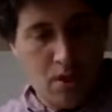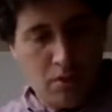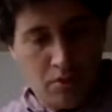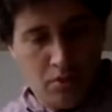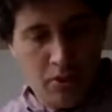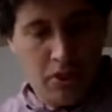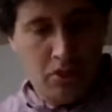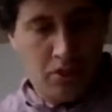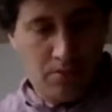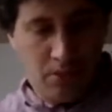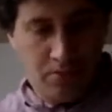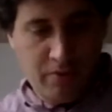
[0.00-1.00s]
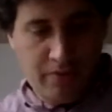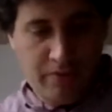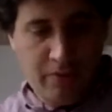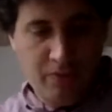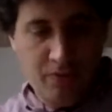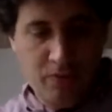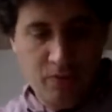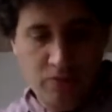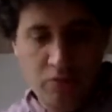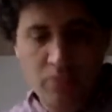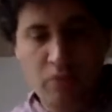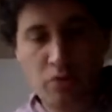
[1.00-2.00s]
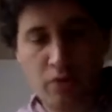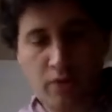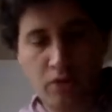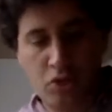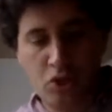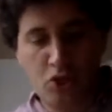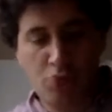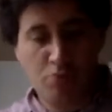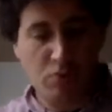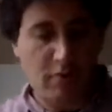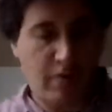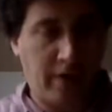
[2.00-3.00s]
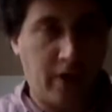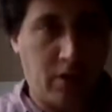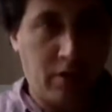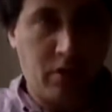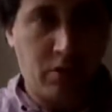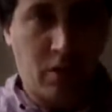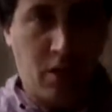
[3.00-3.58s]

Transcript: The unique subgame perfect Nash equilibrium strategy profile is